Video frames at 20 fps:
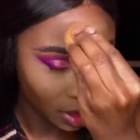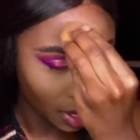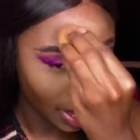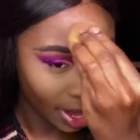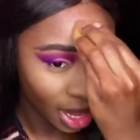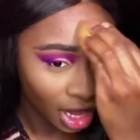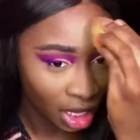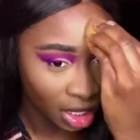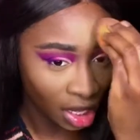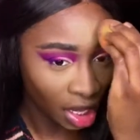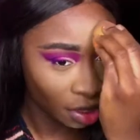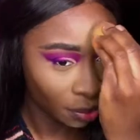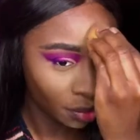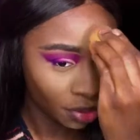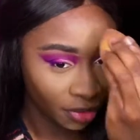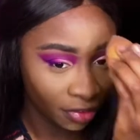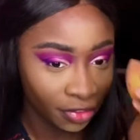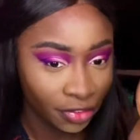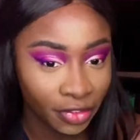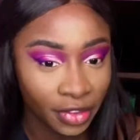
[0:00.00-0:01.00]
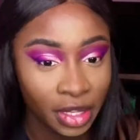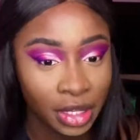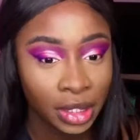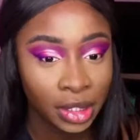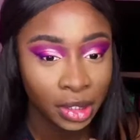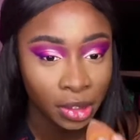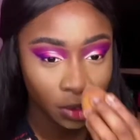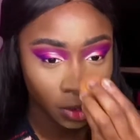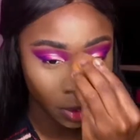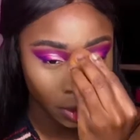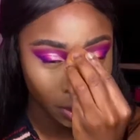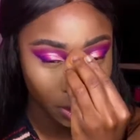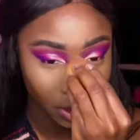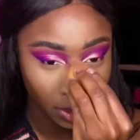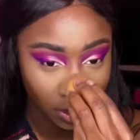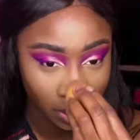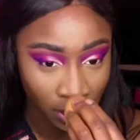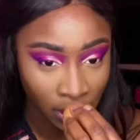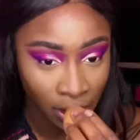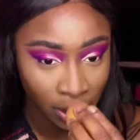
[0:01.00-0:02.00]
how y'all been feeling during
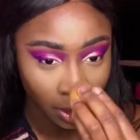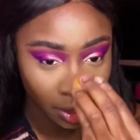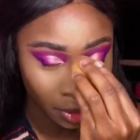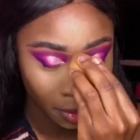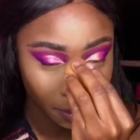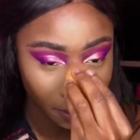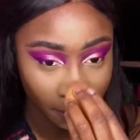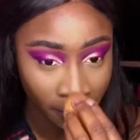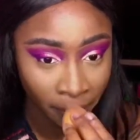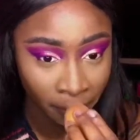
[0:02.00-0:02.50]
this time.